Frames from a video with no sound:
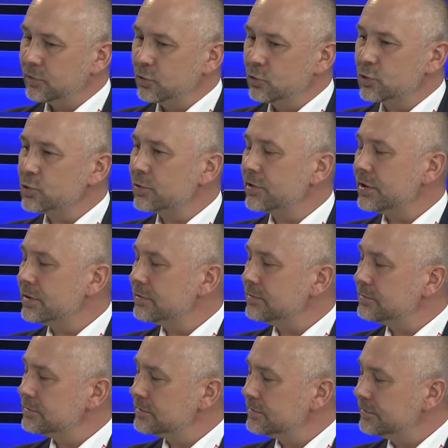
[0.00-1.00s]
Due to the
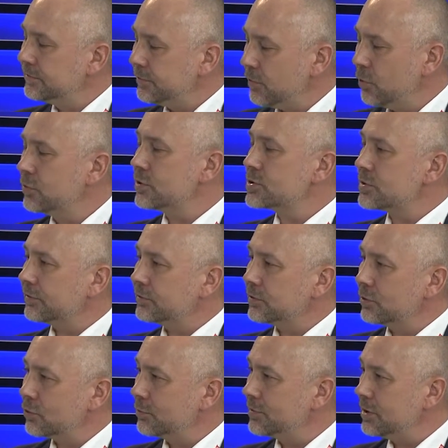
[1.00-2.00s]
focus of
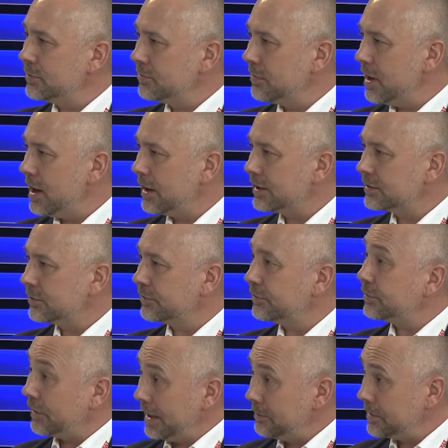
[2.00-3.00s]
the European market on
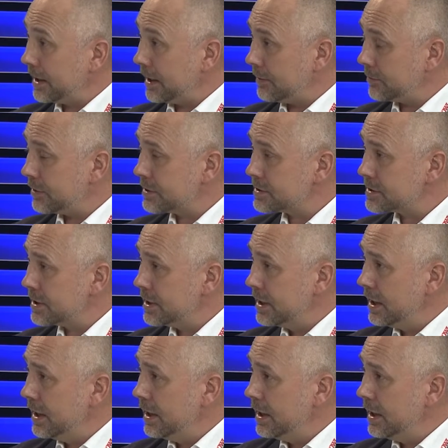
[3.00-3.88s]
frame cameras,